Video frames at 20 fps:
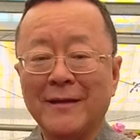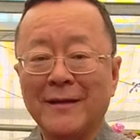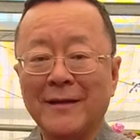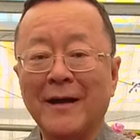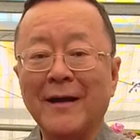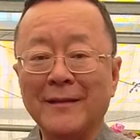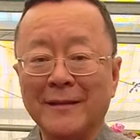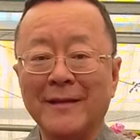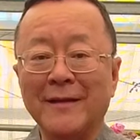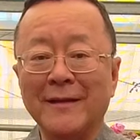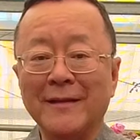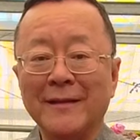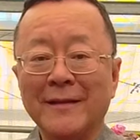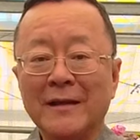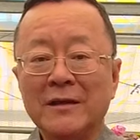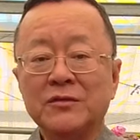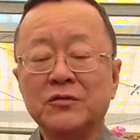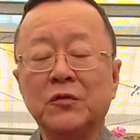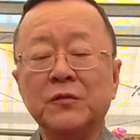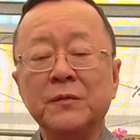on that.
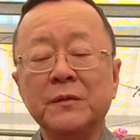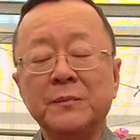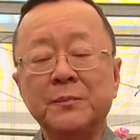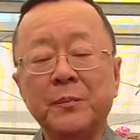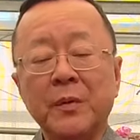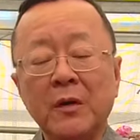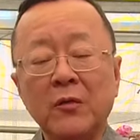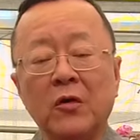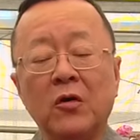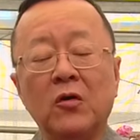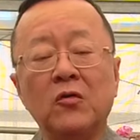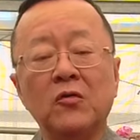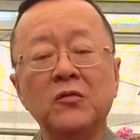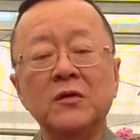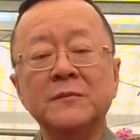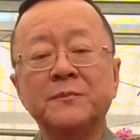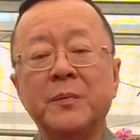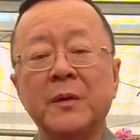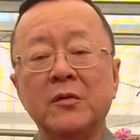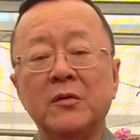So be
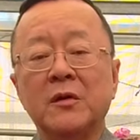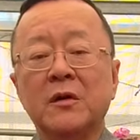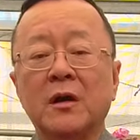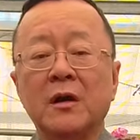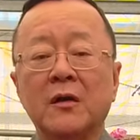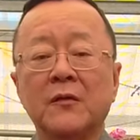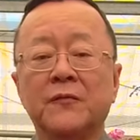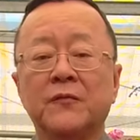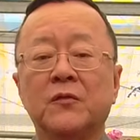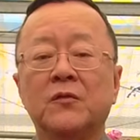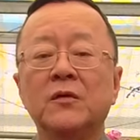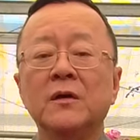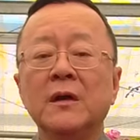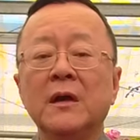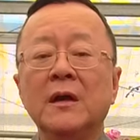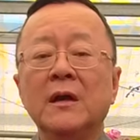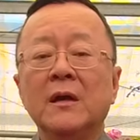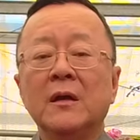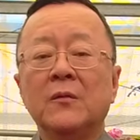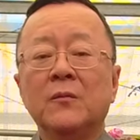always very careful
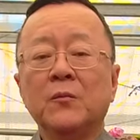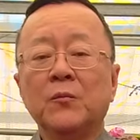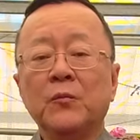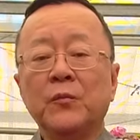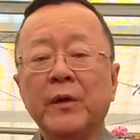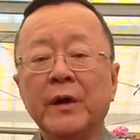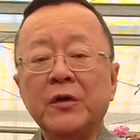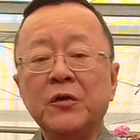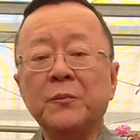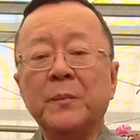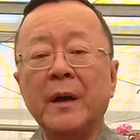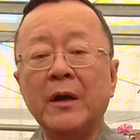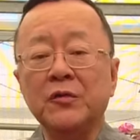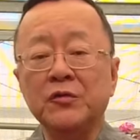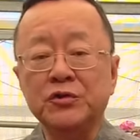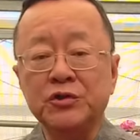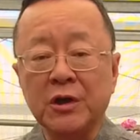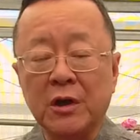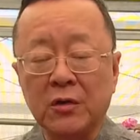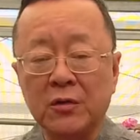where you buy your
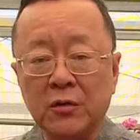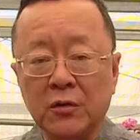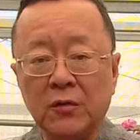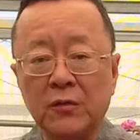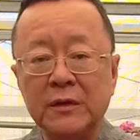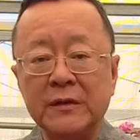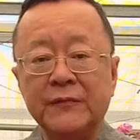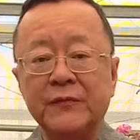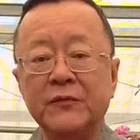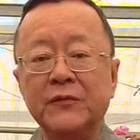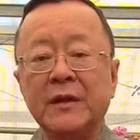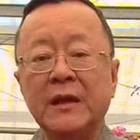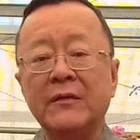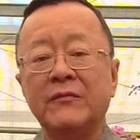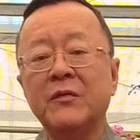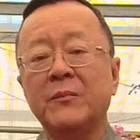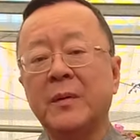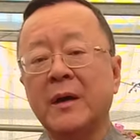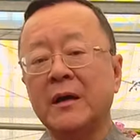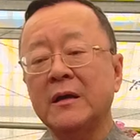charcoal. If you
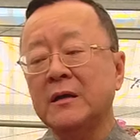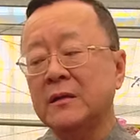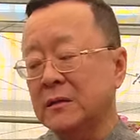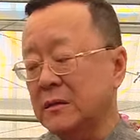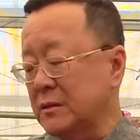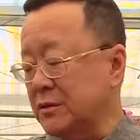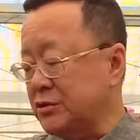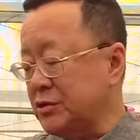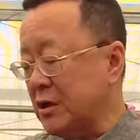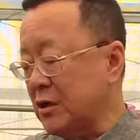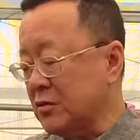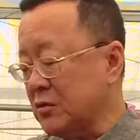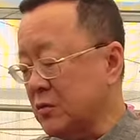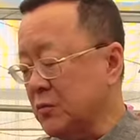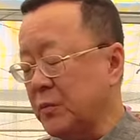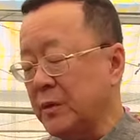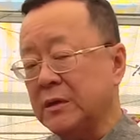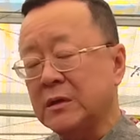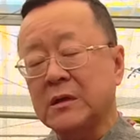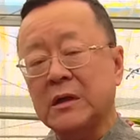never buy the charcoal
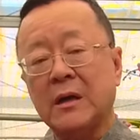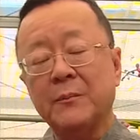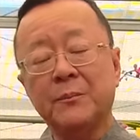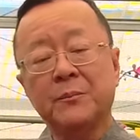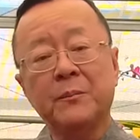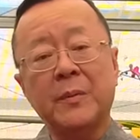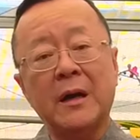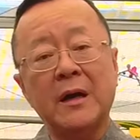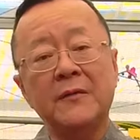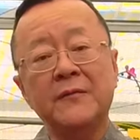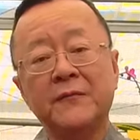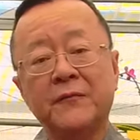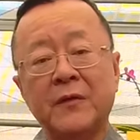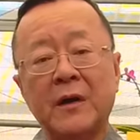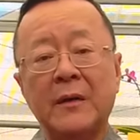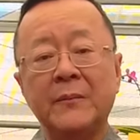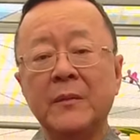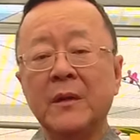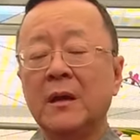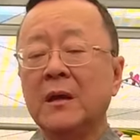where you're buying
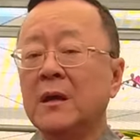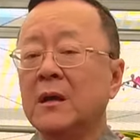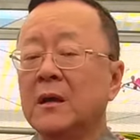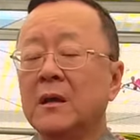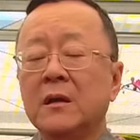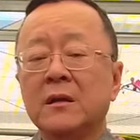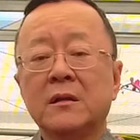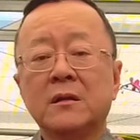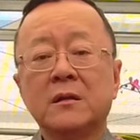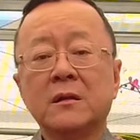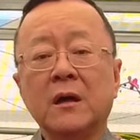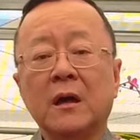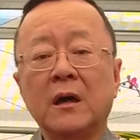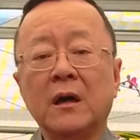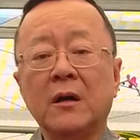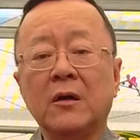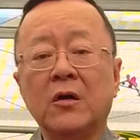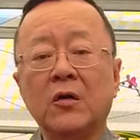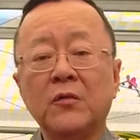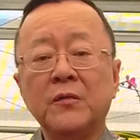from,
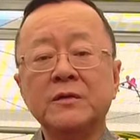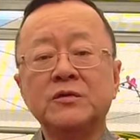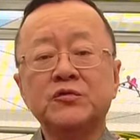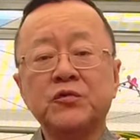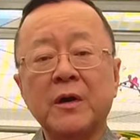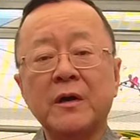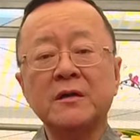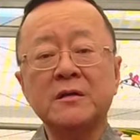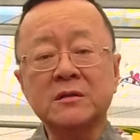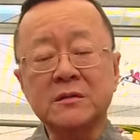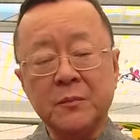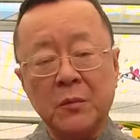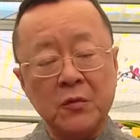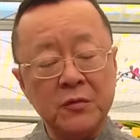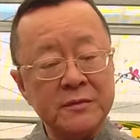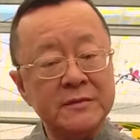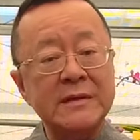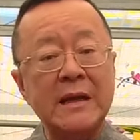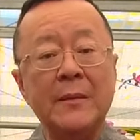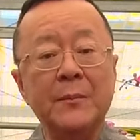always try a small
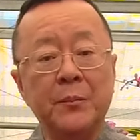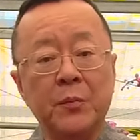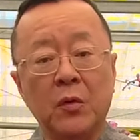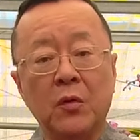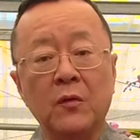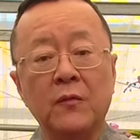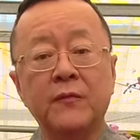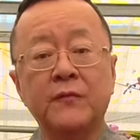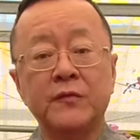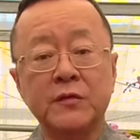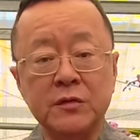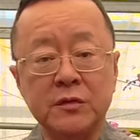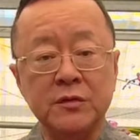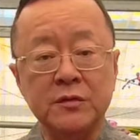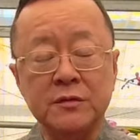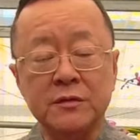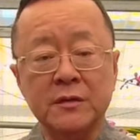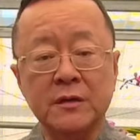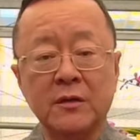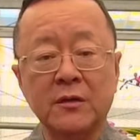sample
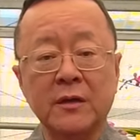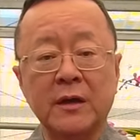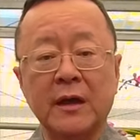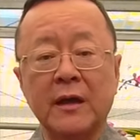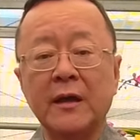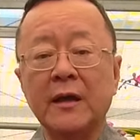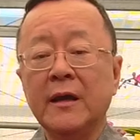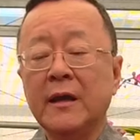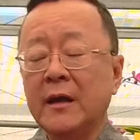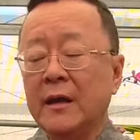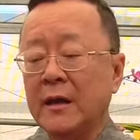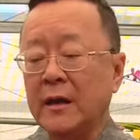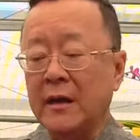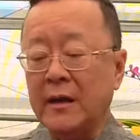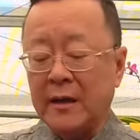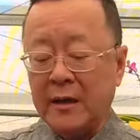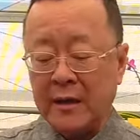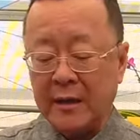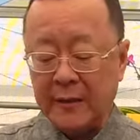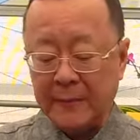first, okay?
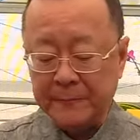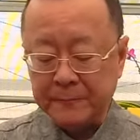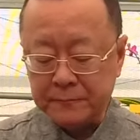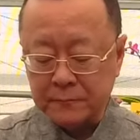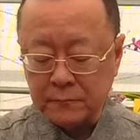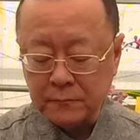And